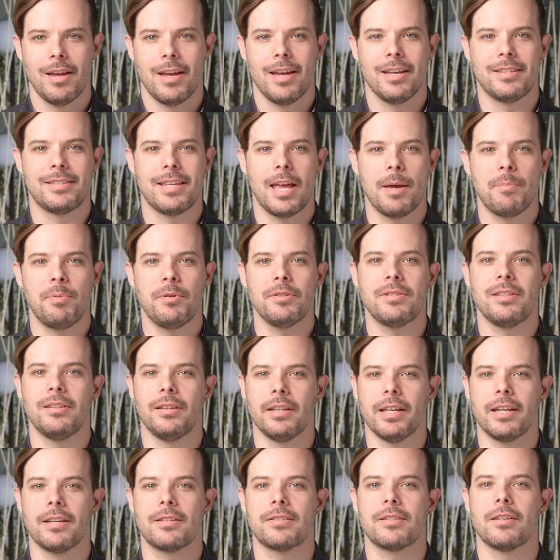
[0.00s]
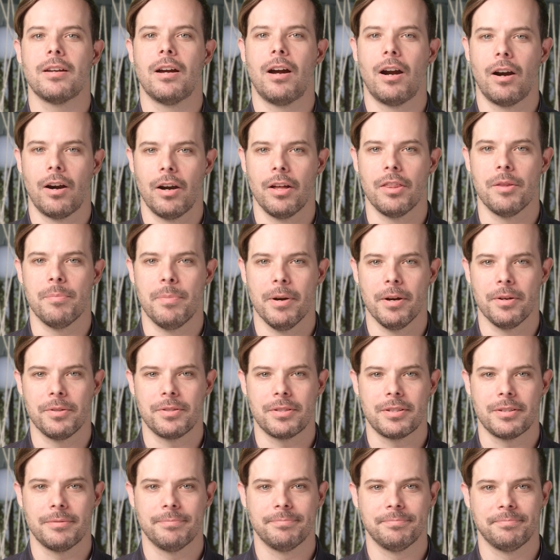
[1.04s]
Examples and links are on the
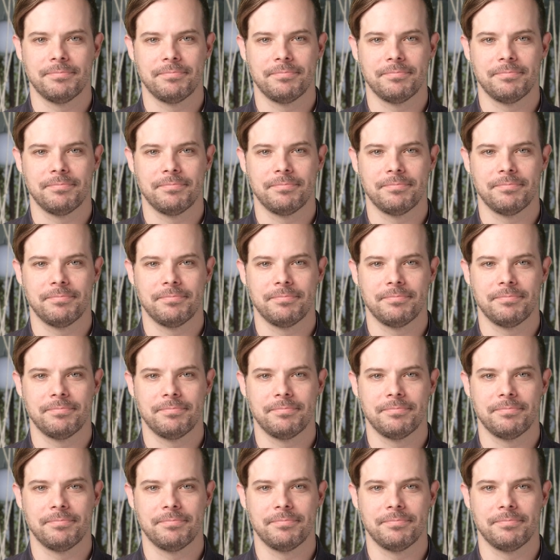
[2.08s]
post.